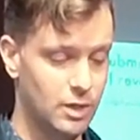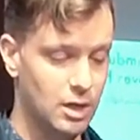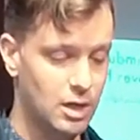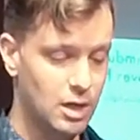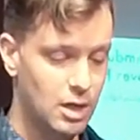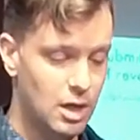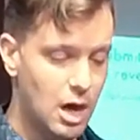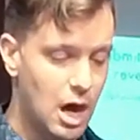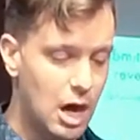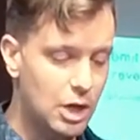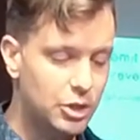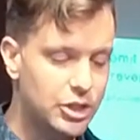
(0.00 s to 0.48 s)

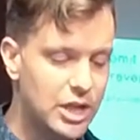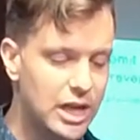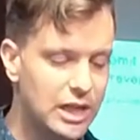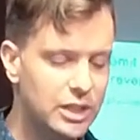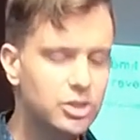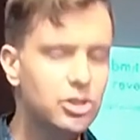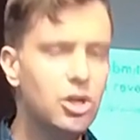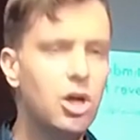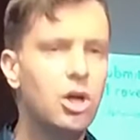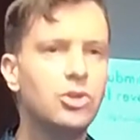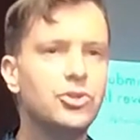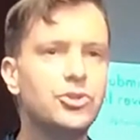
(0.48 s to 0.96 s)
Our text
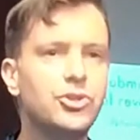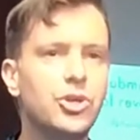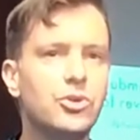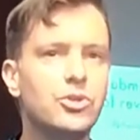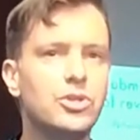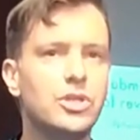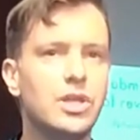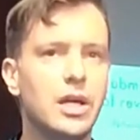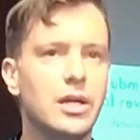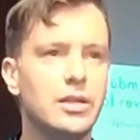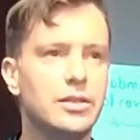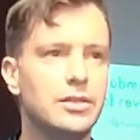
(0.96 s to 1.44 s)
also
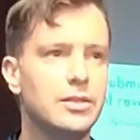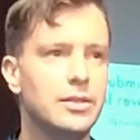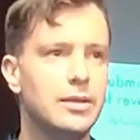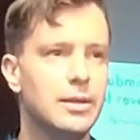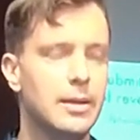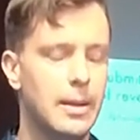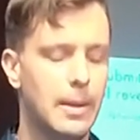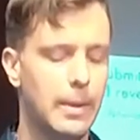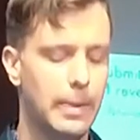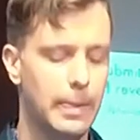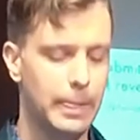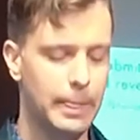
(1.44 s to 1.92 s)
says,
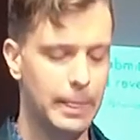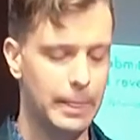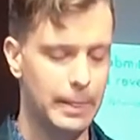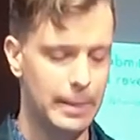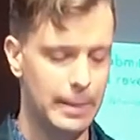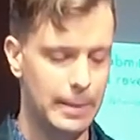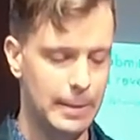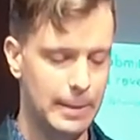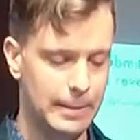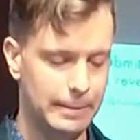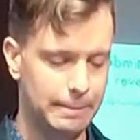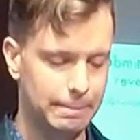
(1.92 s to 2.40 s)

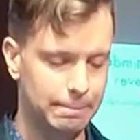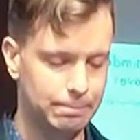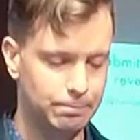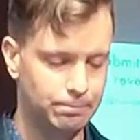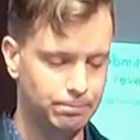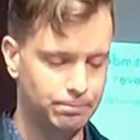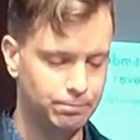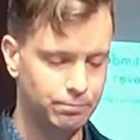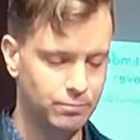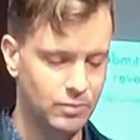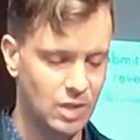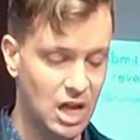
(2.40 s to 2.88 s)

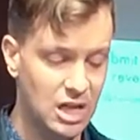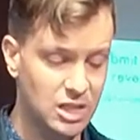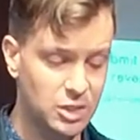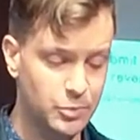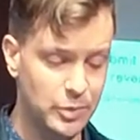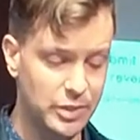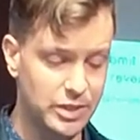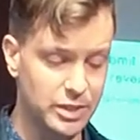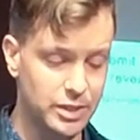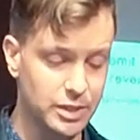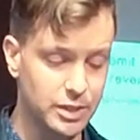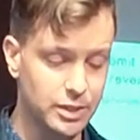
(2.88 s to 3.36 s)

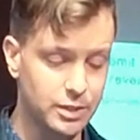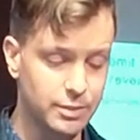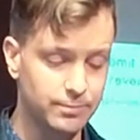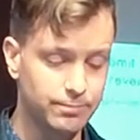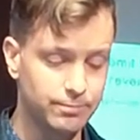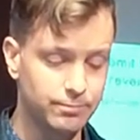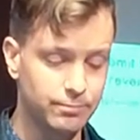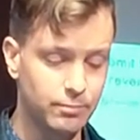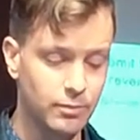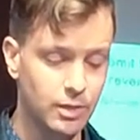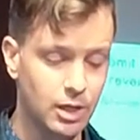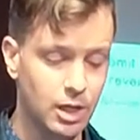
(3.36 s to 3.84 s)
husbands,
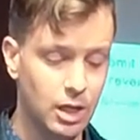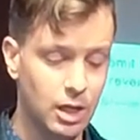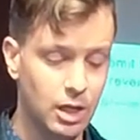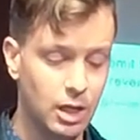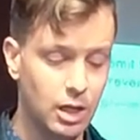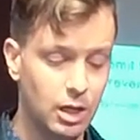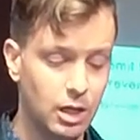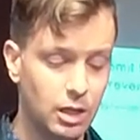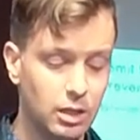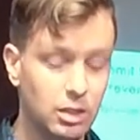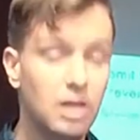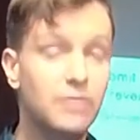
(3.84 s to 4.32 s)

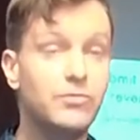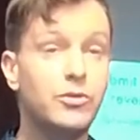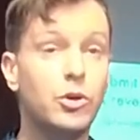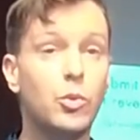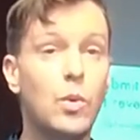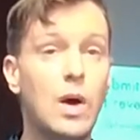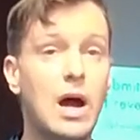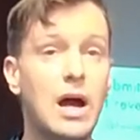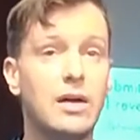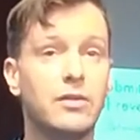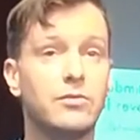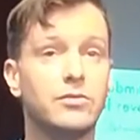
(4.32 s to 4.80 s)
love your
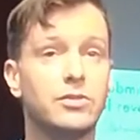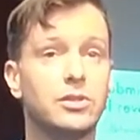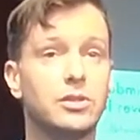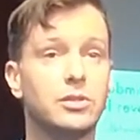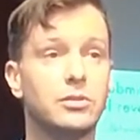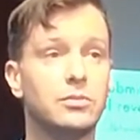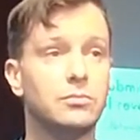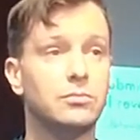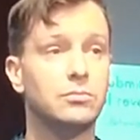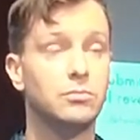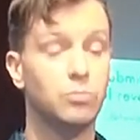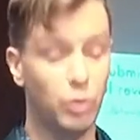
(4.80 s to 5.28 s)
wives,
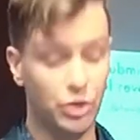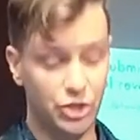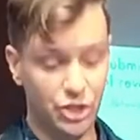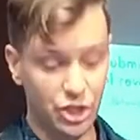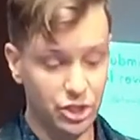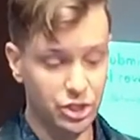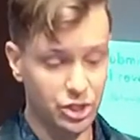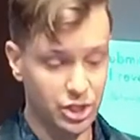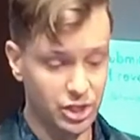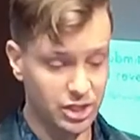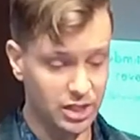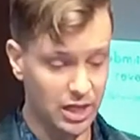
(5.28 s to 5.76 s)
which is
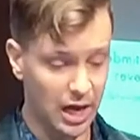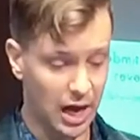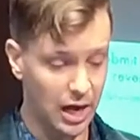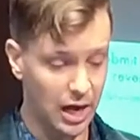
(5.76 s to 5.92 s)
to say,